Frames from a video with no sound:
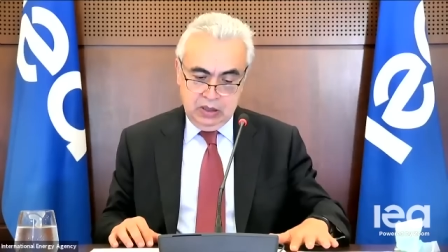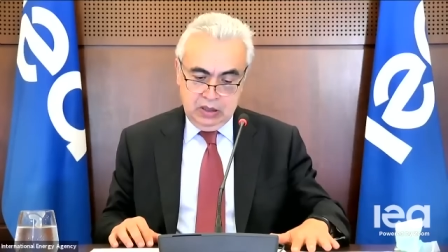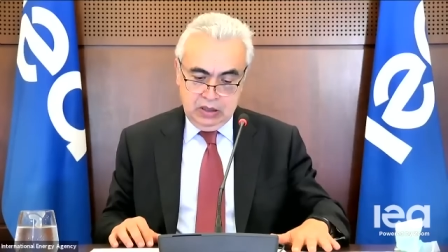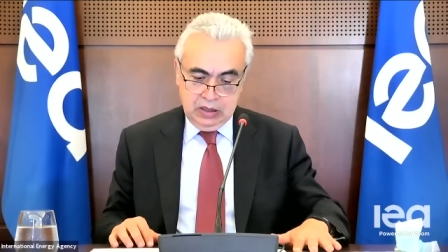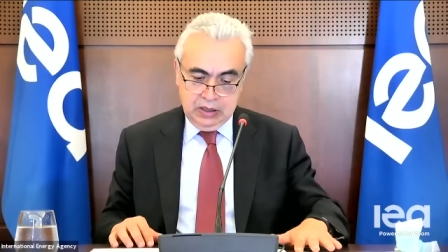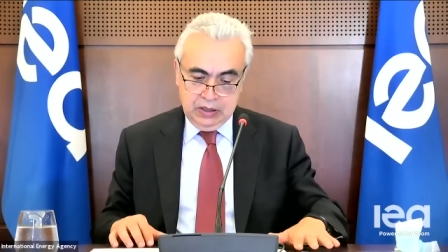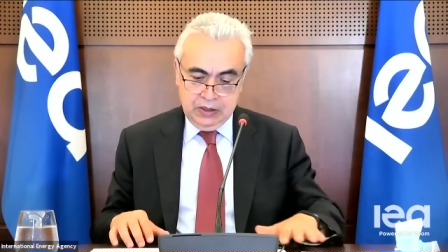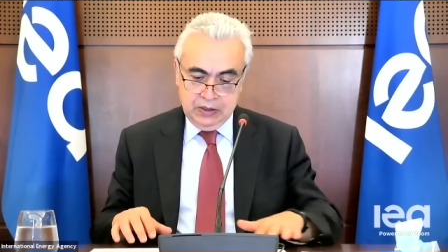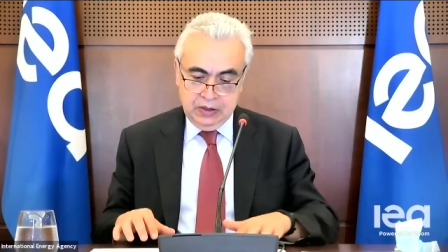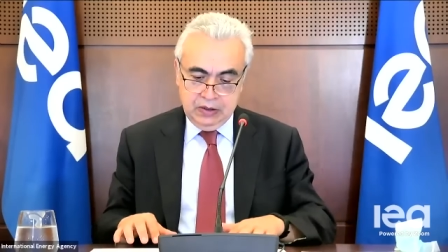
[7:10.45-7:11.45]

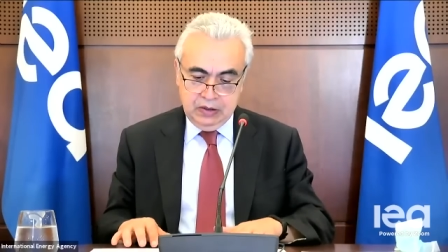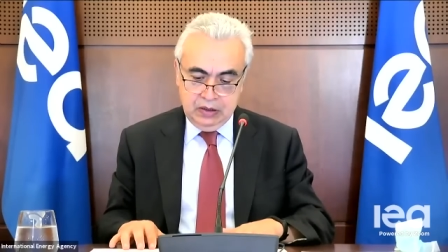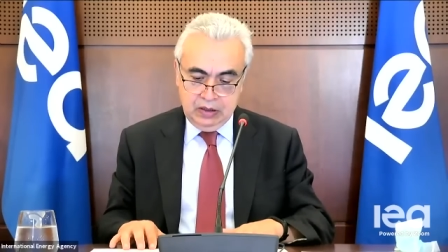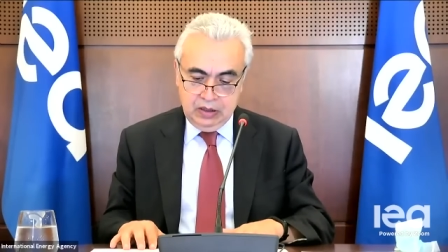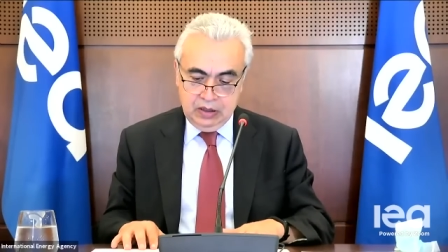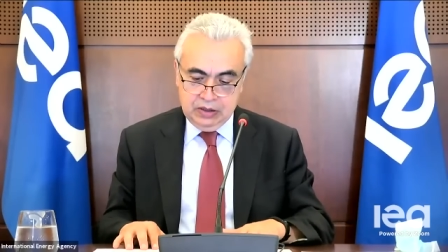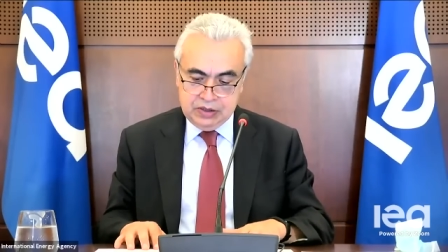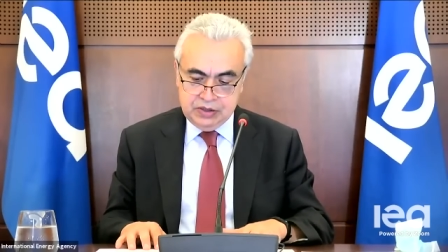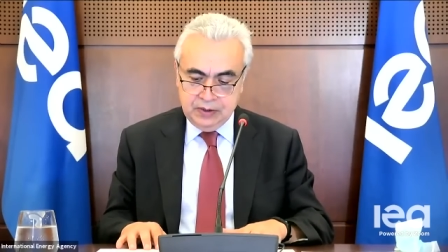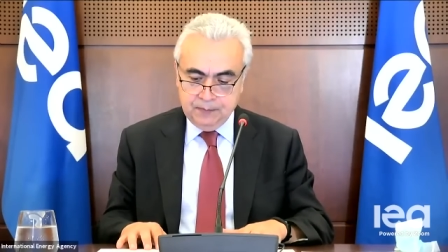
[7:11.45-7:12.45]
in this
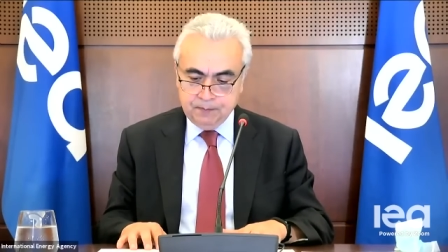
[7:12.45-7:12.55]
year.